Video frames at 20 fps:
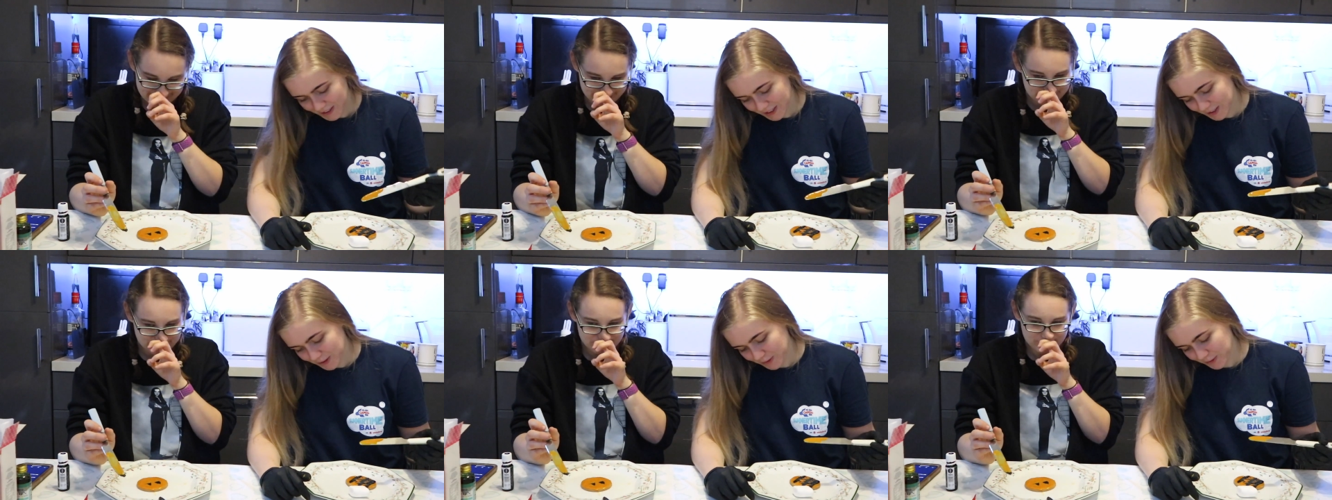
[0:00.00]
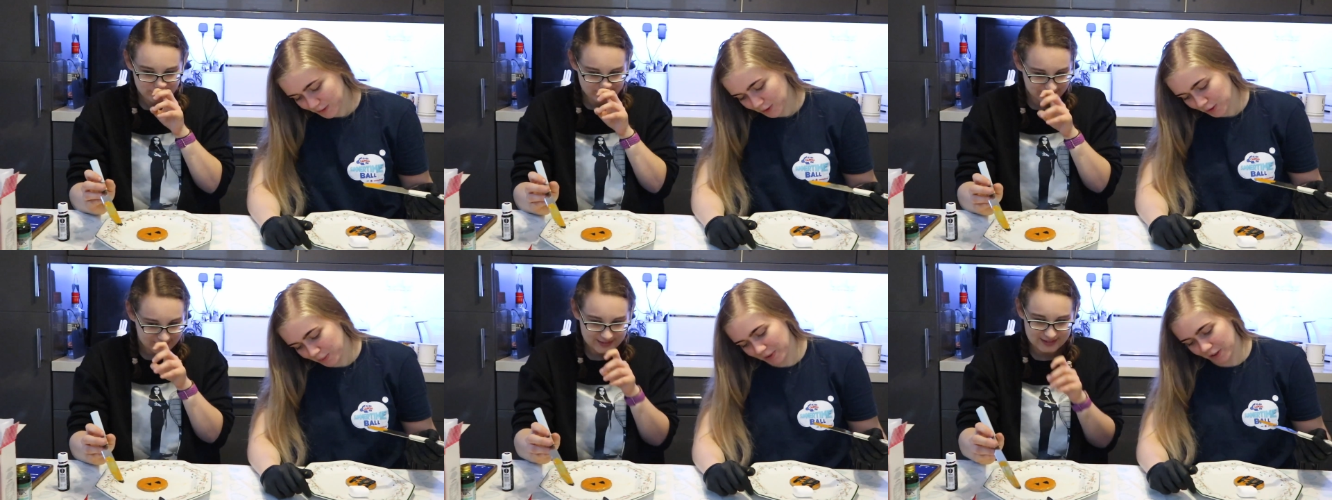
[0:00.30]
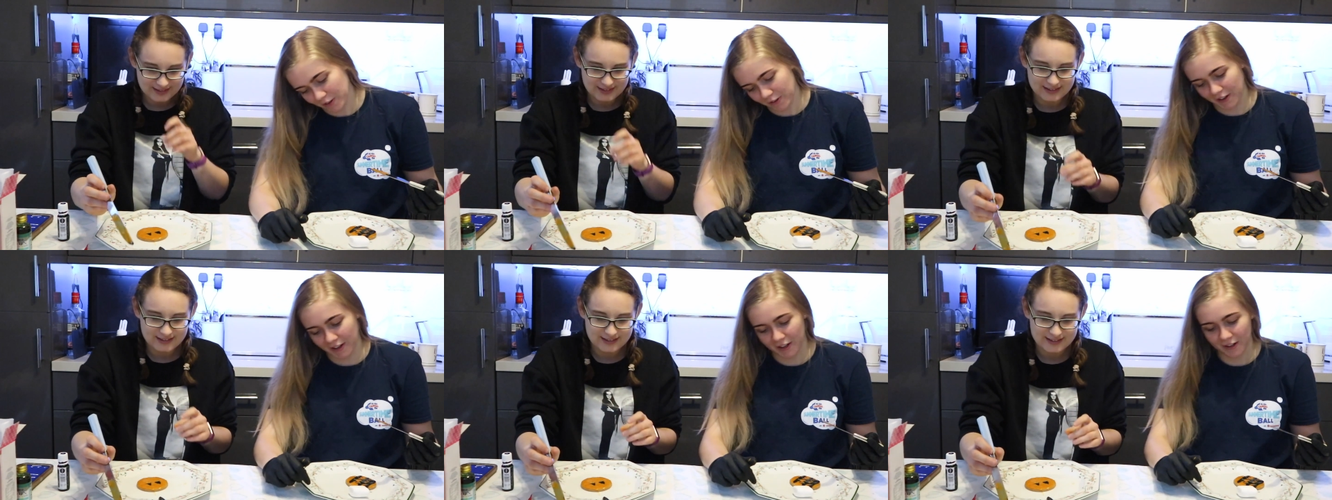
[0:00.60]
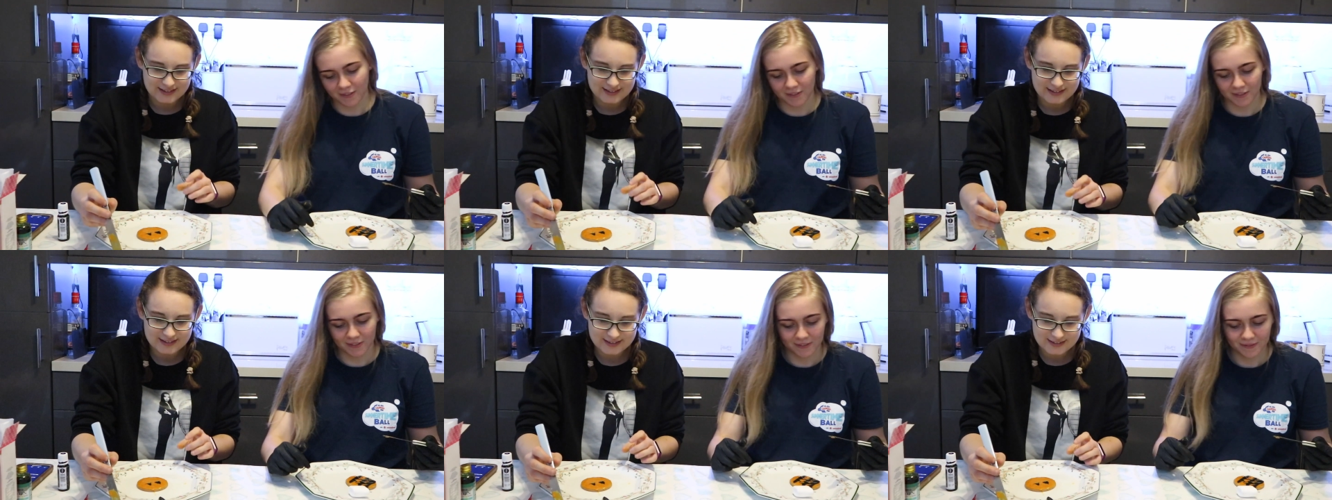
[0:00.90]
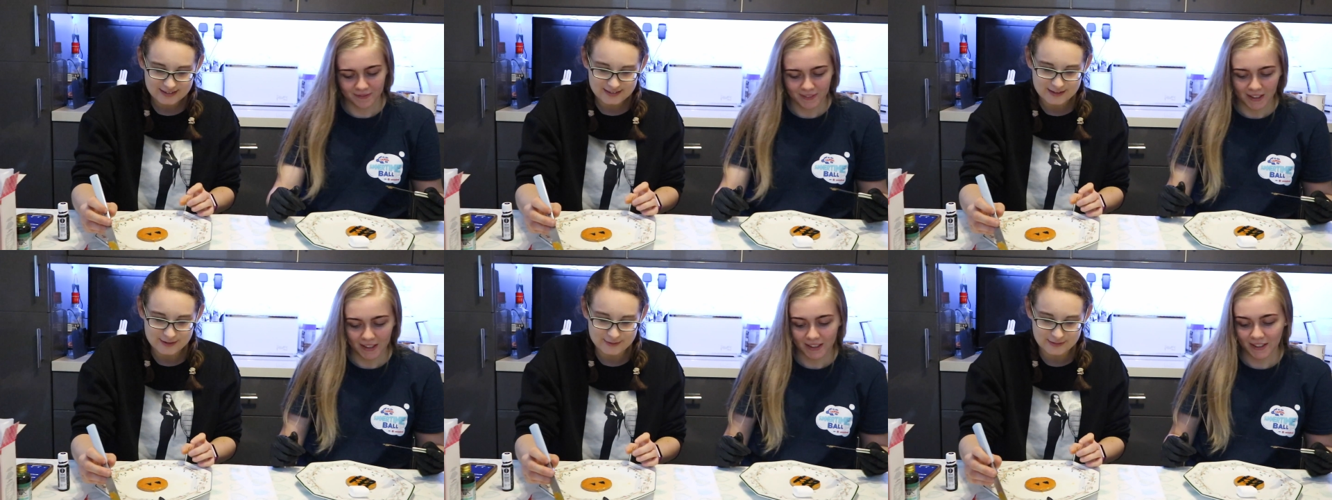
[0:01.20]
Speaker 1: just got the crab.
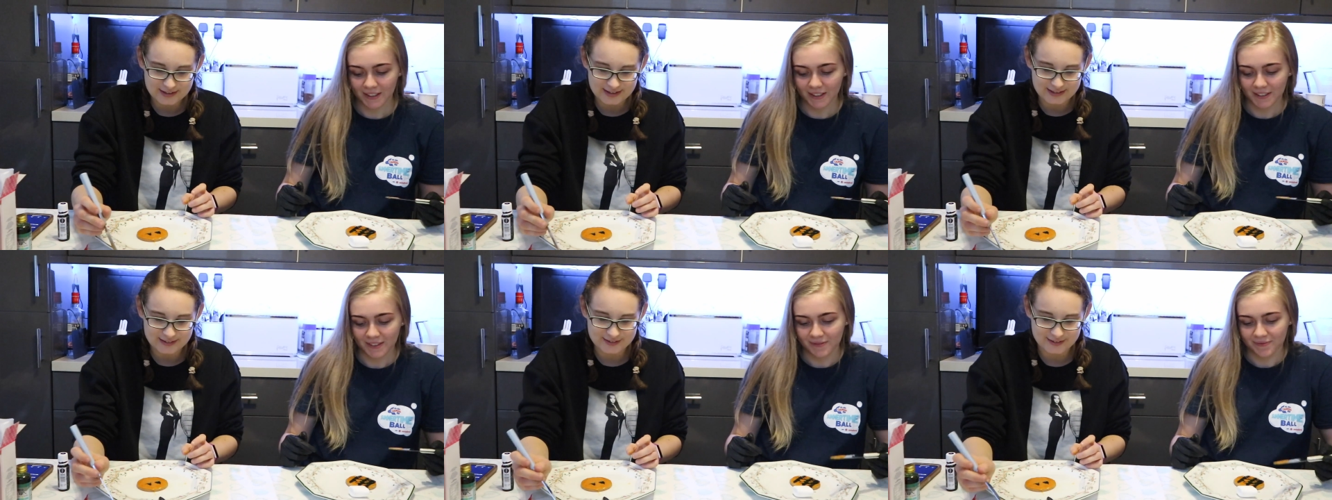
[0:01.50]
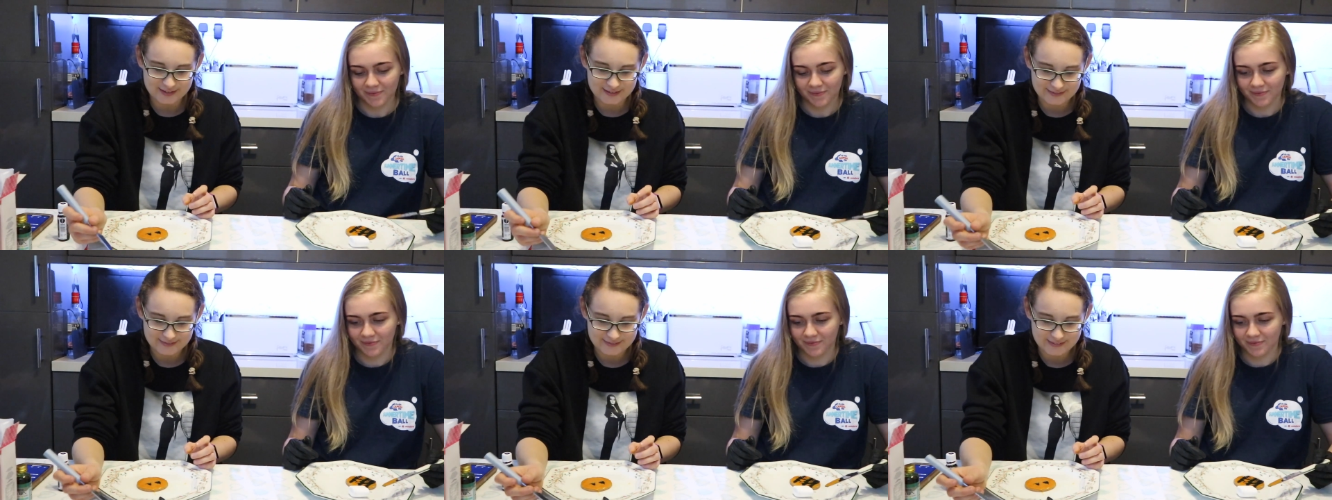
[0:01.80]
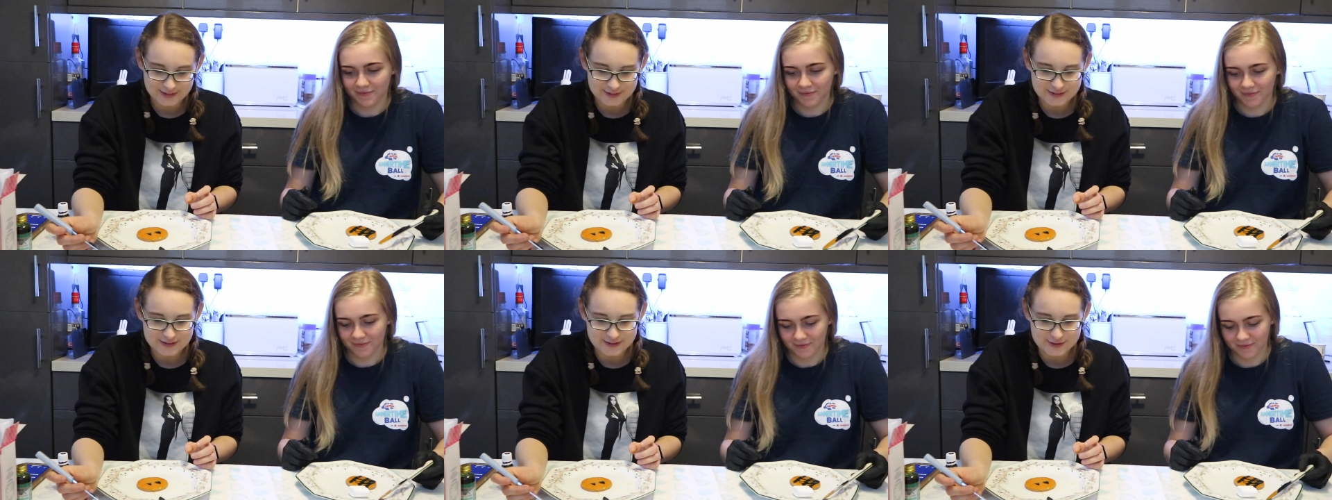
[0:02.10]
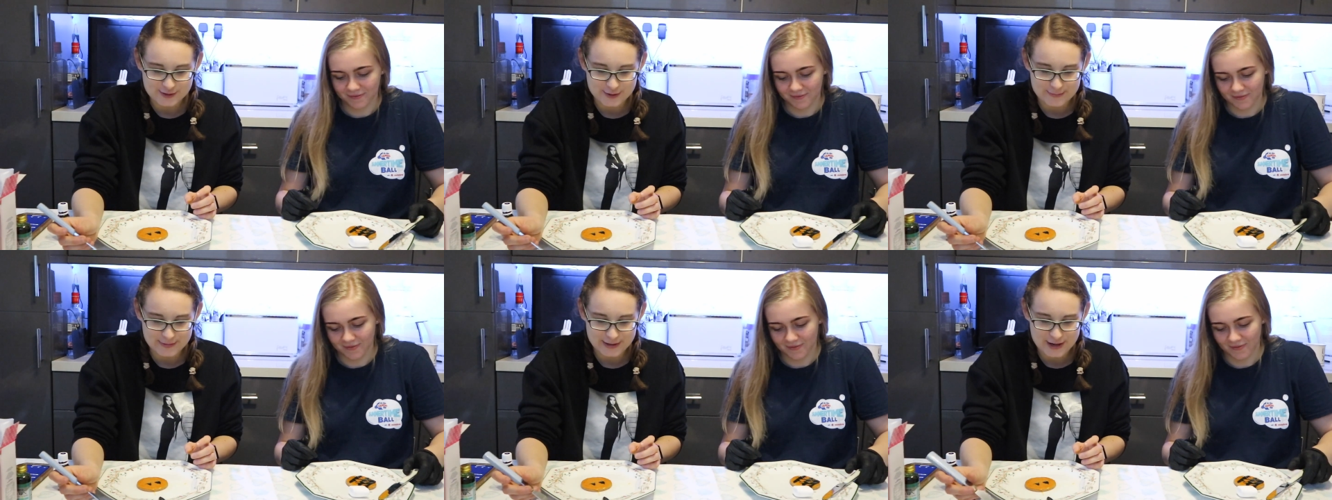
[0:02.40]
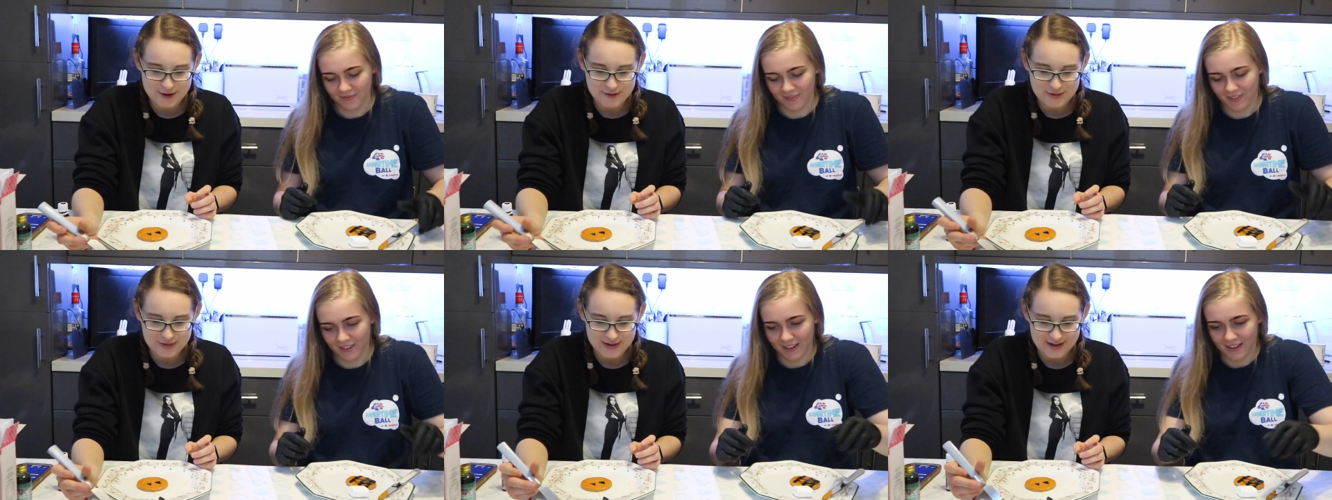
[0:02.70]
You were like, no, I'll just do
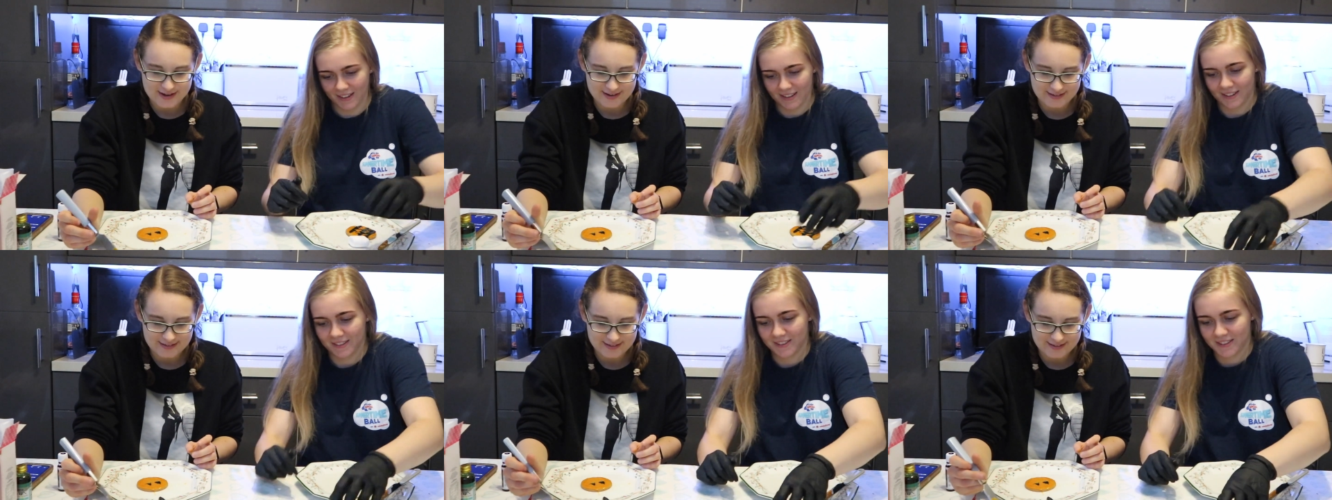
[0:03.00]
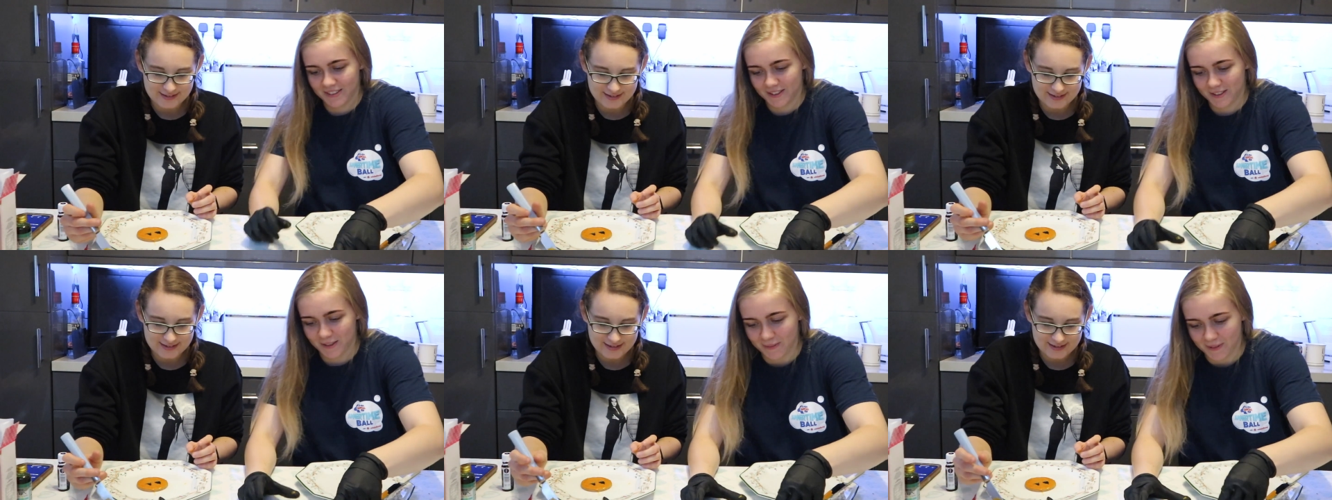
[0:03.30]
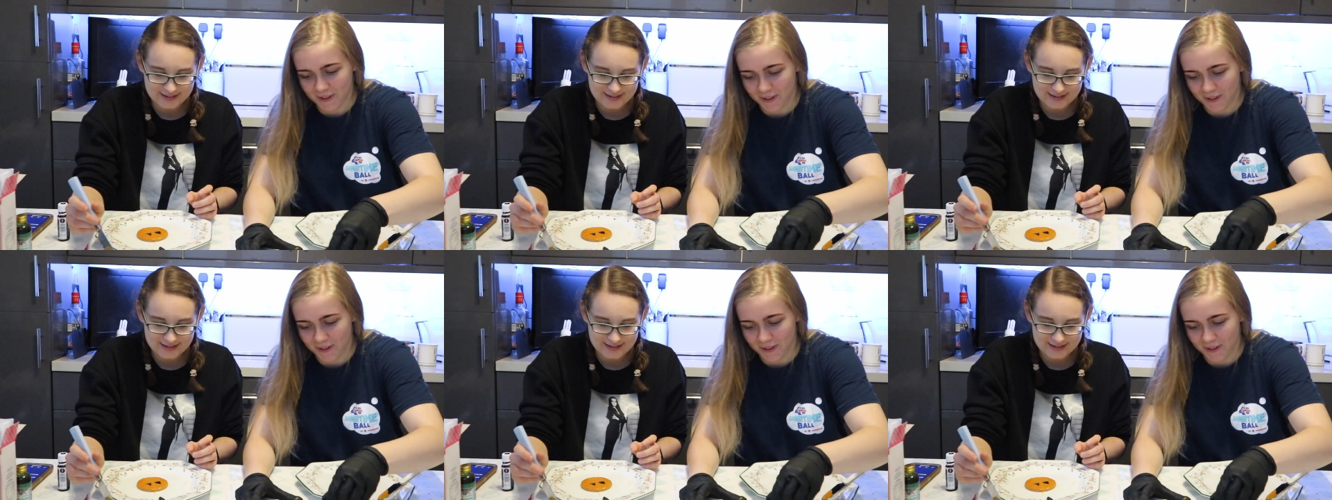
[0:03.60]
my own thing. I'll just do